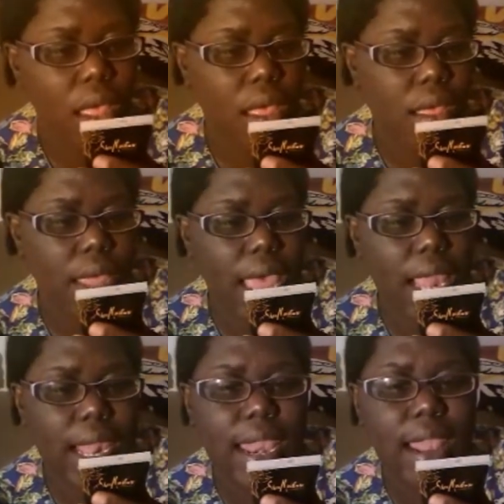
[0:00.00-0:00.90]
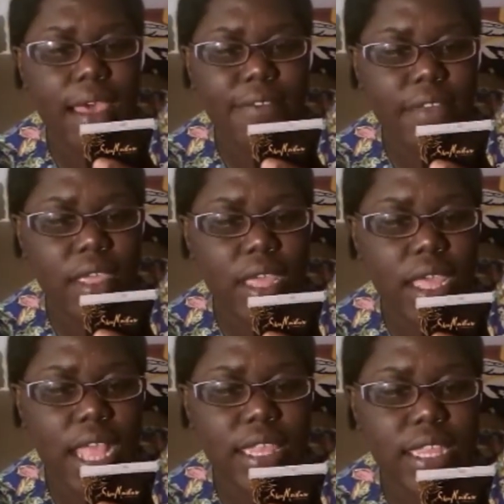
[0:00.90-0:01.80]
I love it.
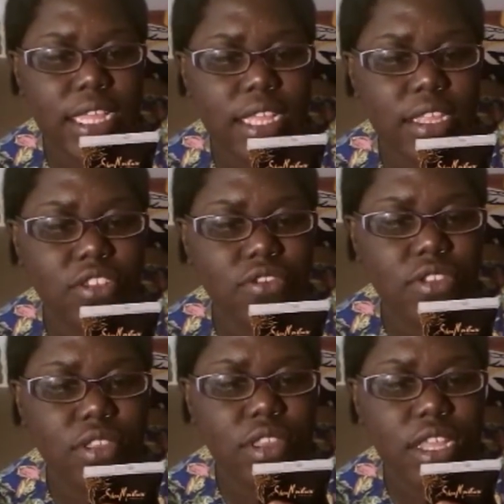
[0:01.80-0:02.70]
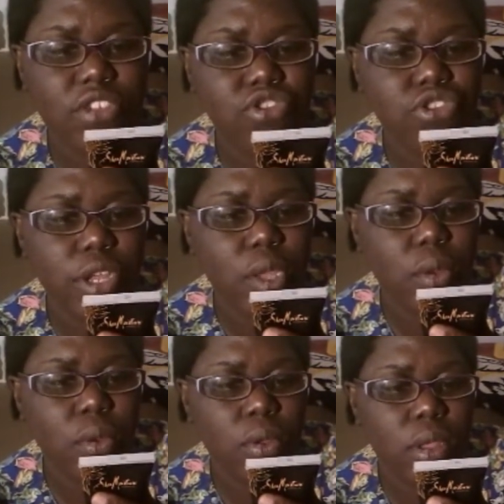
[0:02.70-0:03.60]
It got tea tree
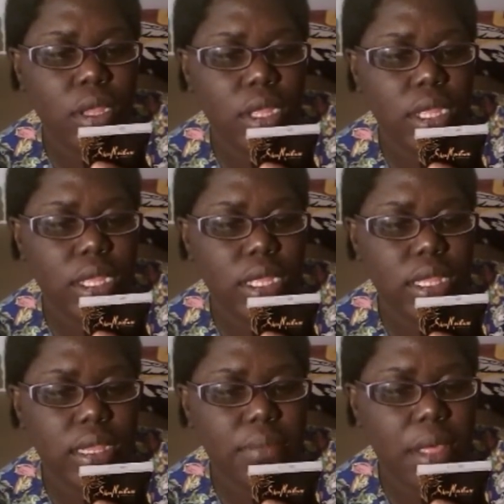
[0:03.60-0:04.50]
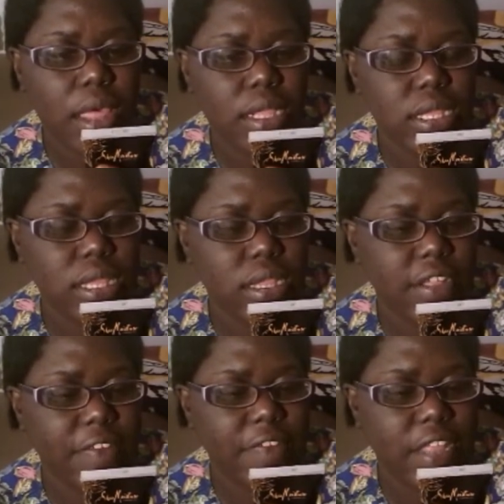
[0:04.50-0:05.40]
oil and some other
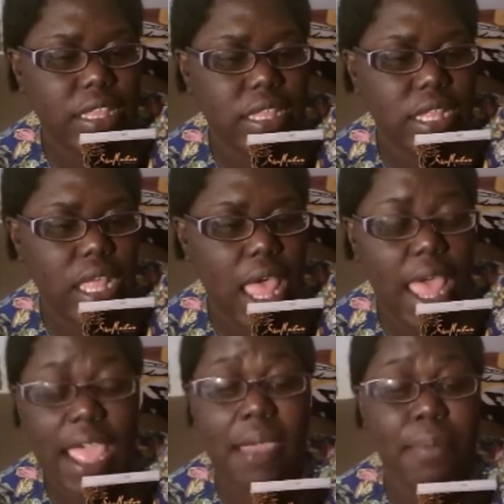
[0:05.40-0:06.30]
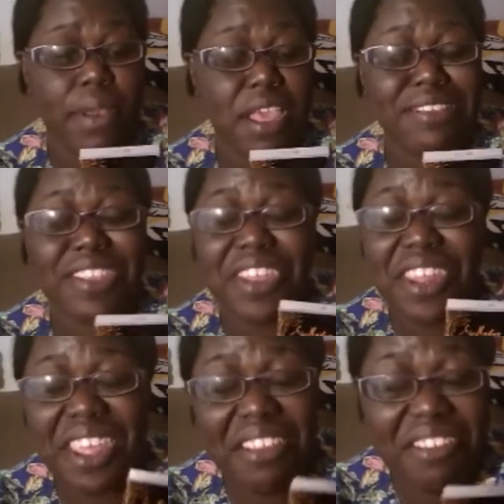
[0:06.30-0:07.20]
stuff that I can't pronounce
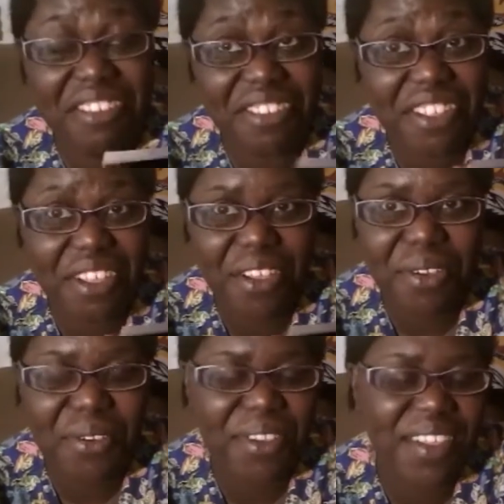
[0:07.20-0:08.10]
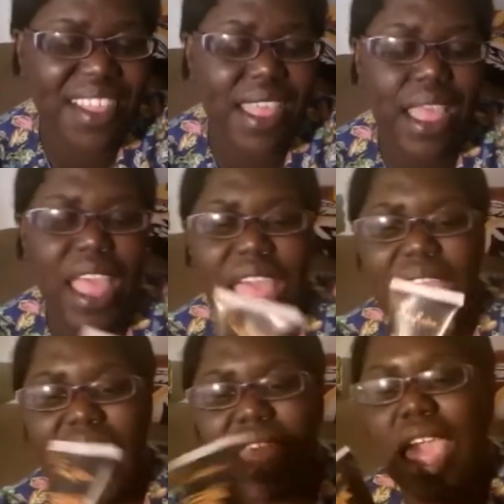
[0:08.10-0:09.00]
in it. So
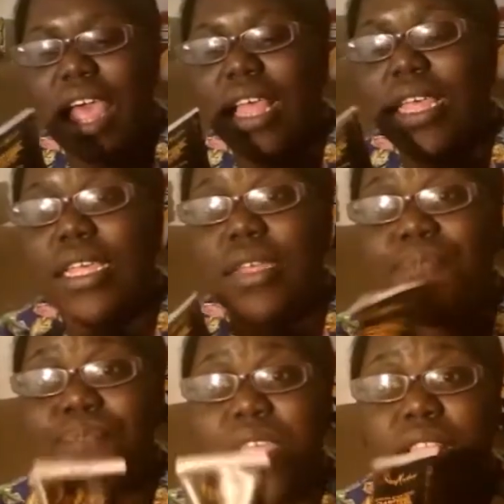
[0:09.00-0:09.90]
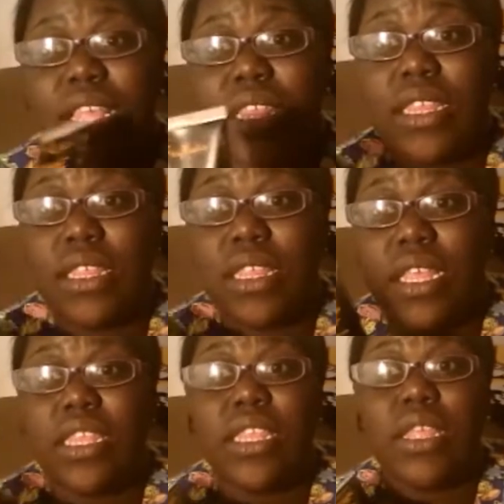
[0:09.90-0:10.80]
yeah, this
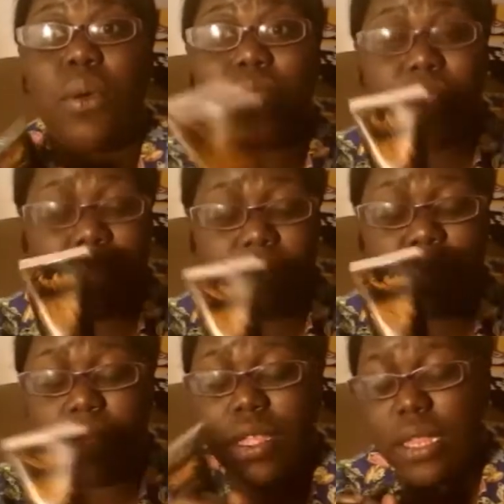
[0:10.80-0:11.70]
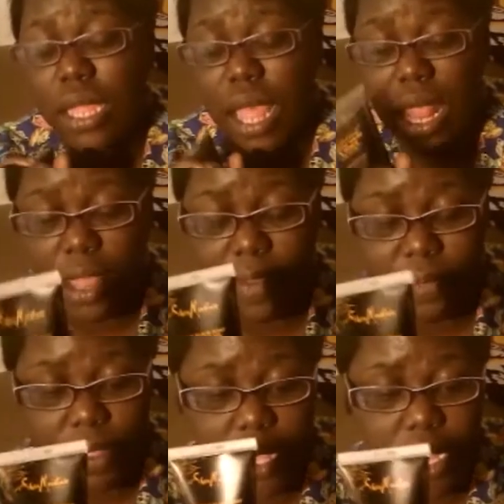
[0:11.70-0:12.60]
one, I
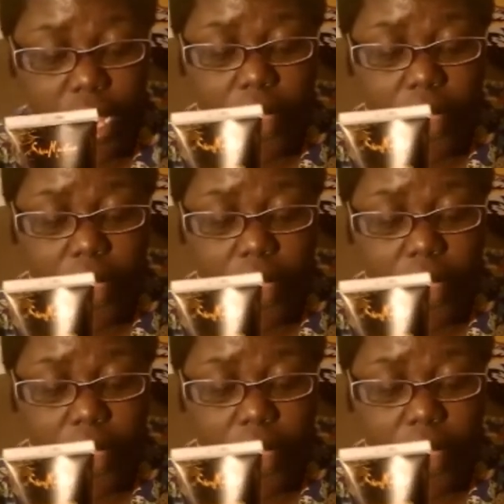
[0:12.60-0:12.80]
love it.